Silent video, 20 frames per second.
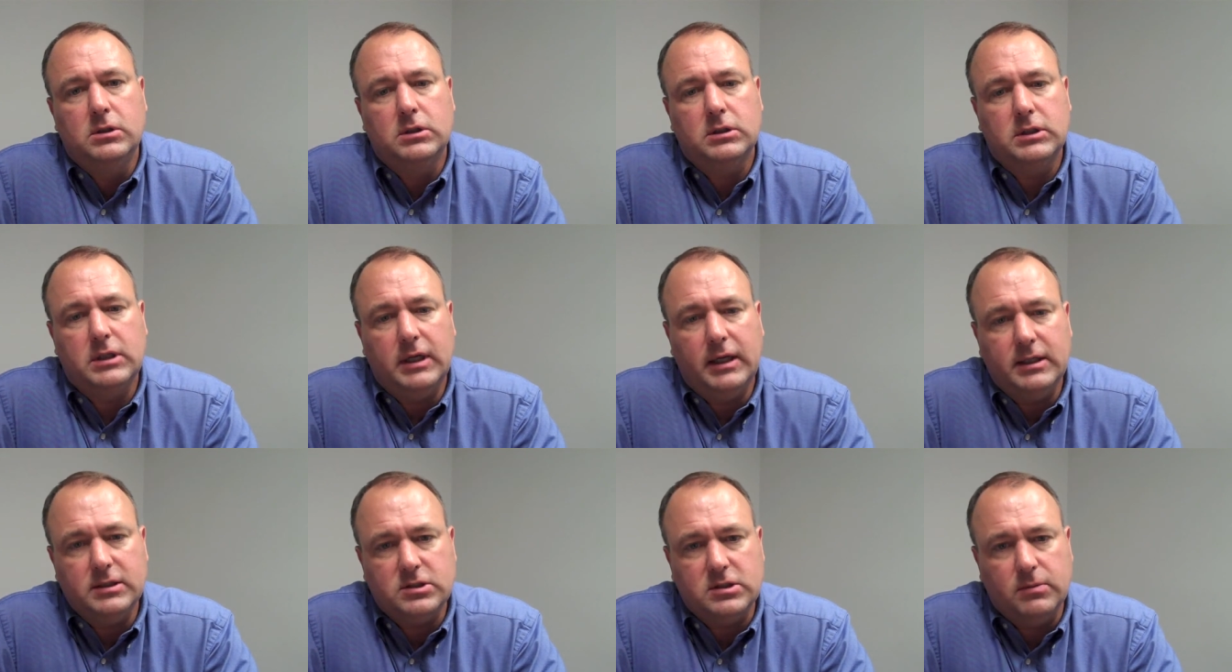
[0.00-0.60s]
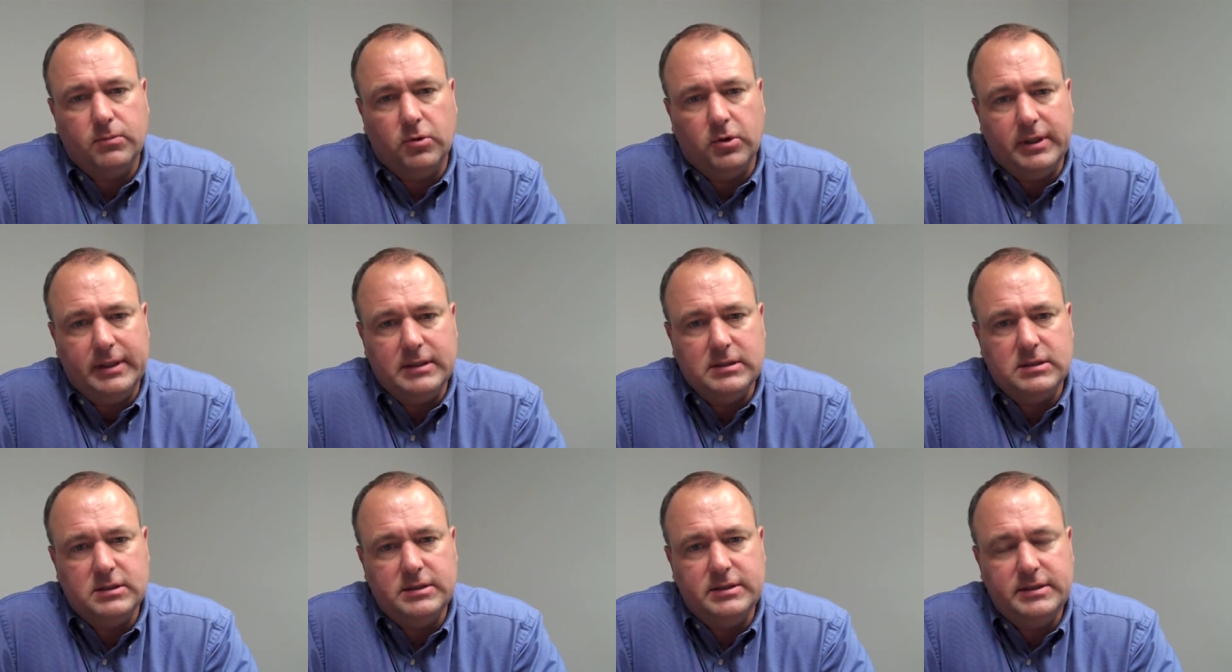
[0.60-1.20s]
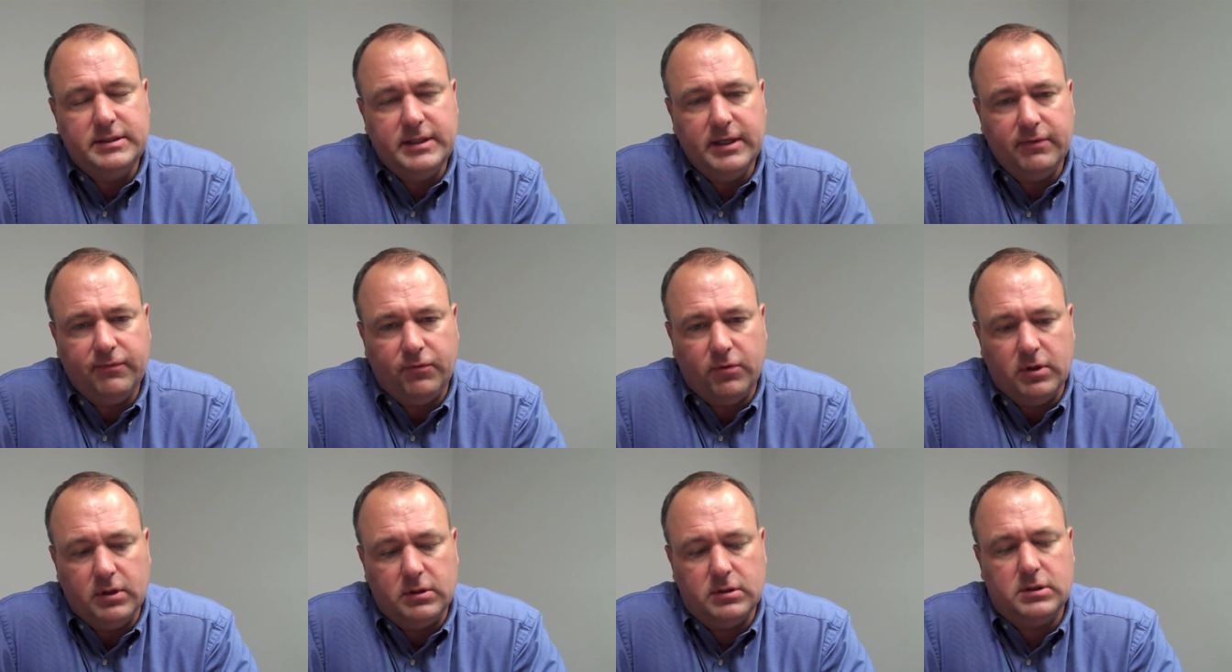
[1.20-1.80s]
customer is
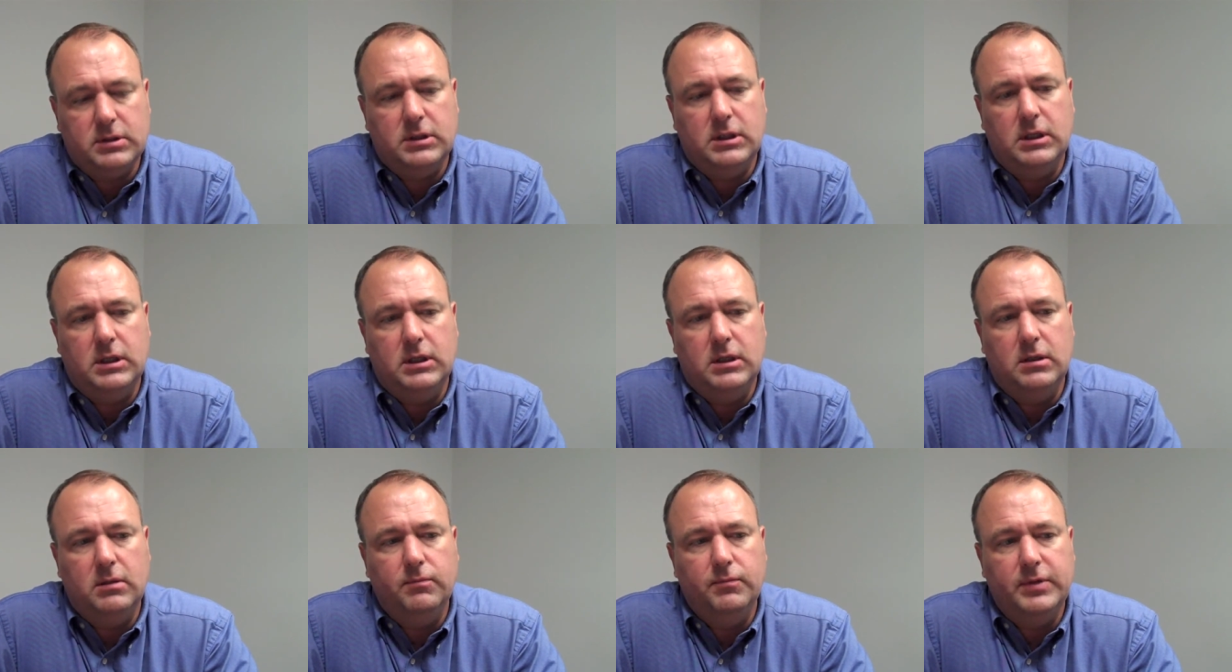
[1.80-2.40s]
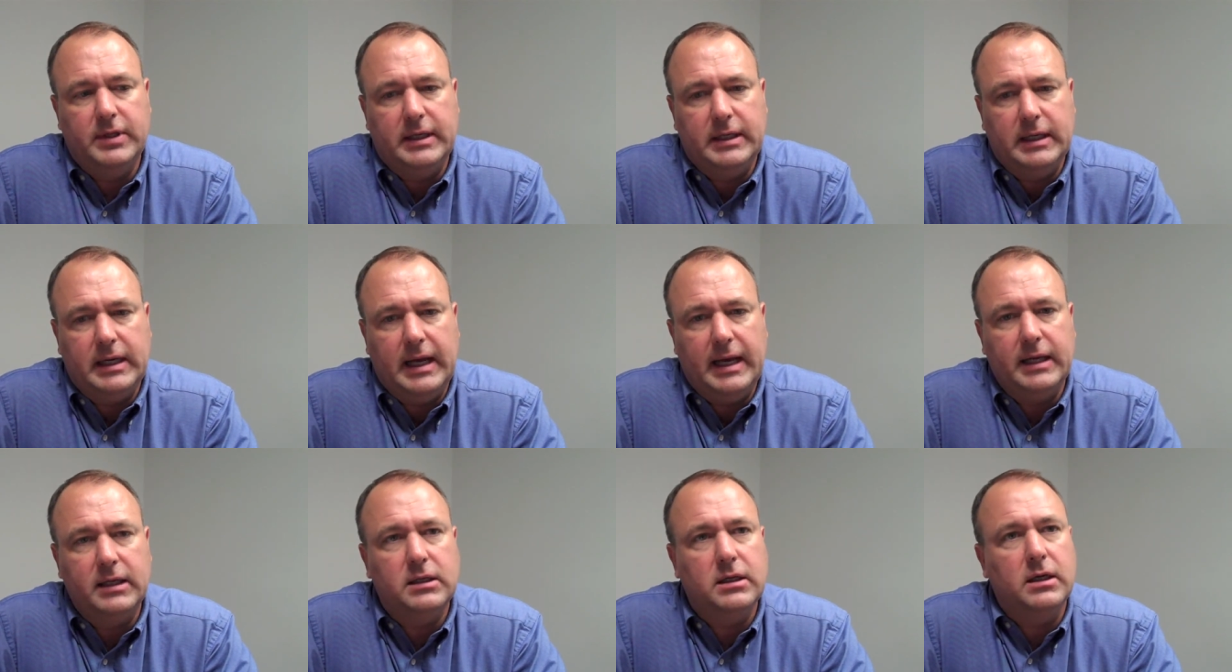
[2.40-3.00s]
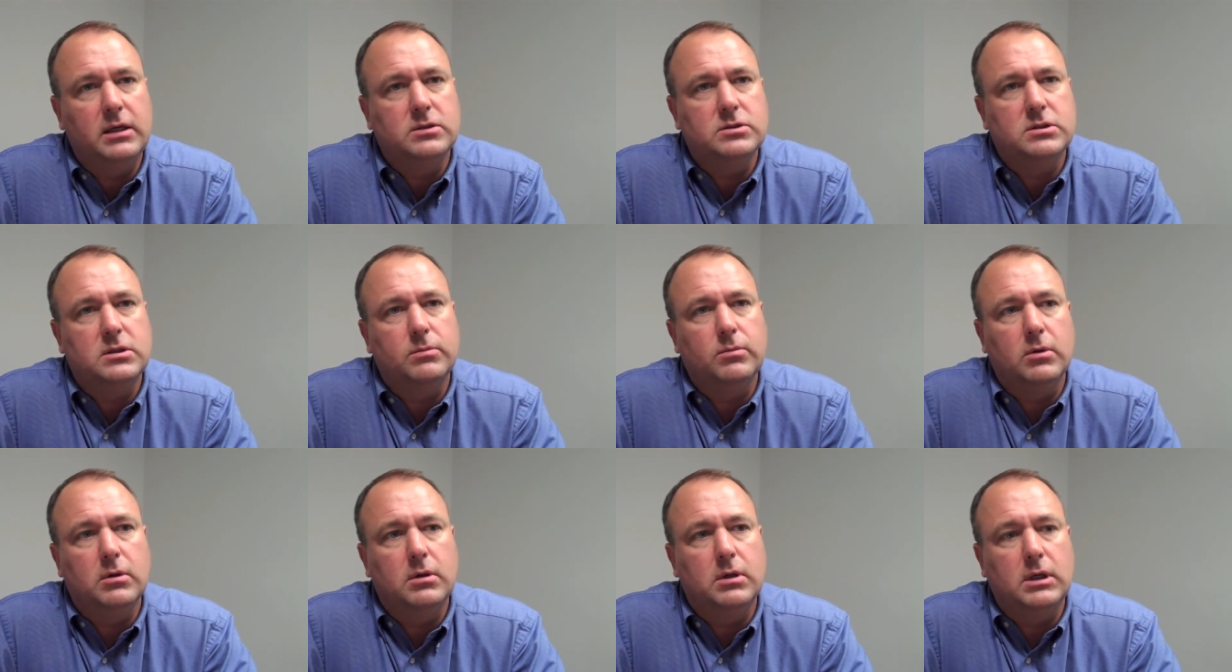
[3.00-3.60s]
different um, than an ag
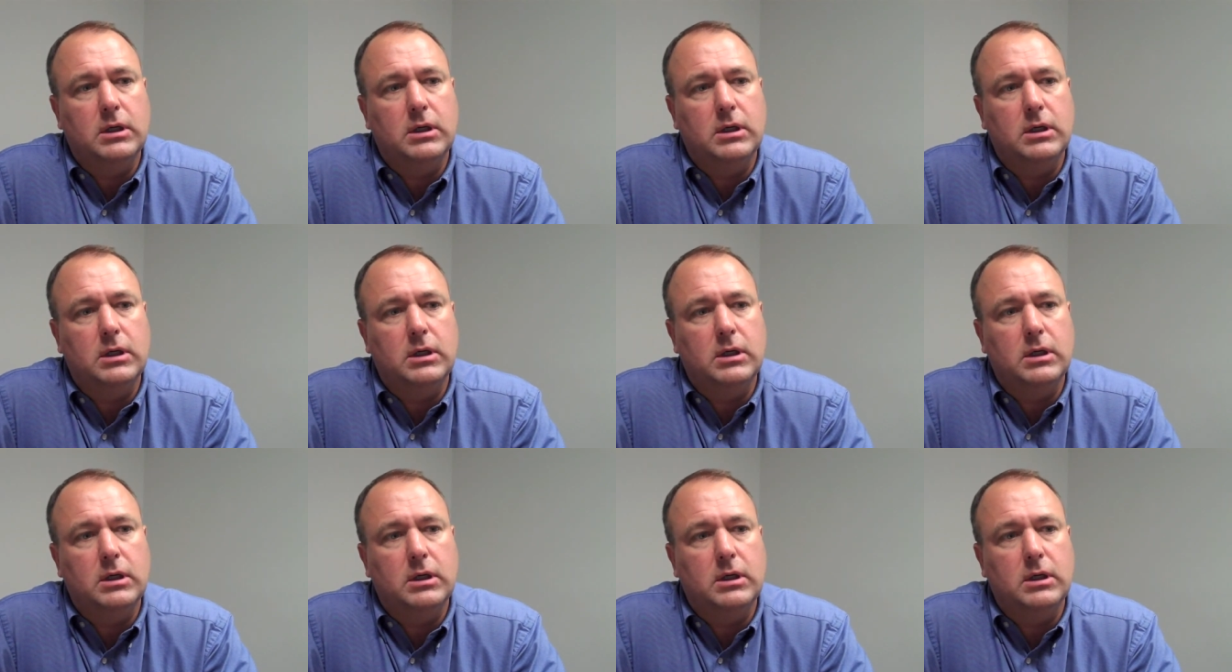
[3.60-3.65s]
customer.